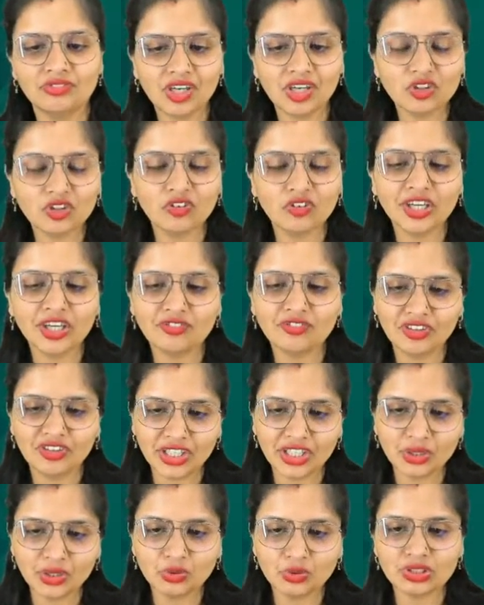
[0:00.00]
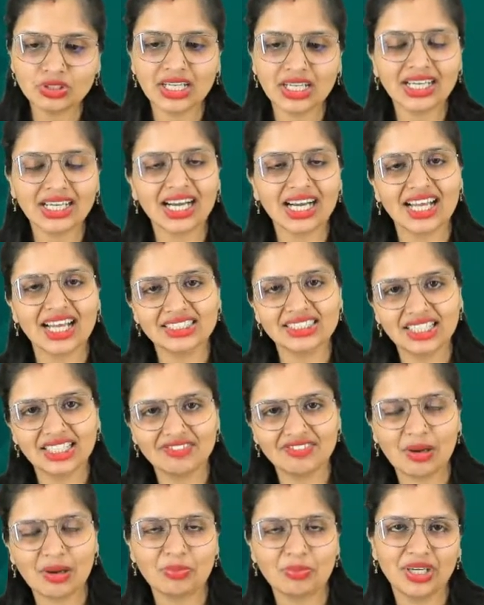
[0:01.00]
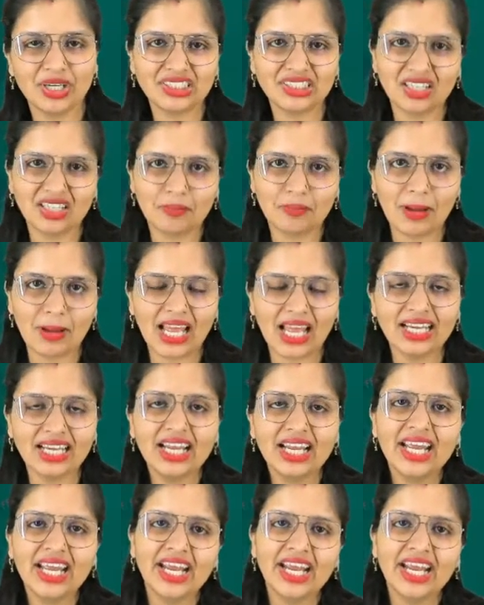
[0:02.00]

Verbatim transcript: what we use in class A evaporation pan,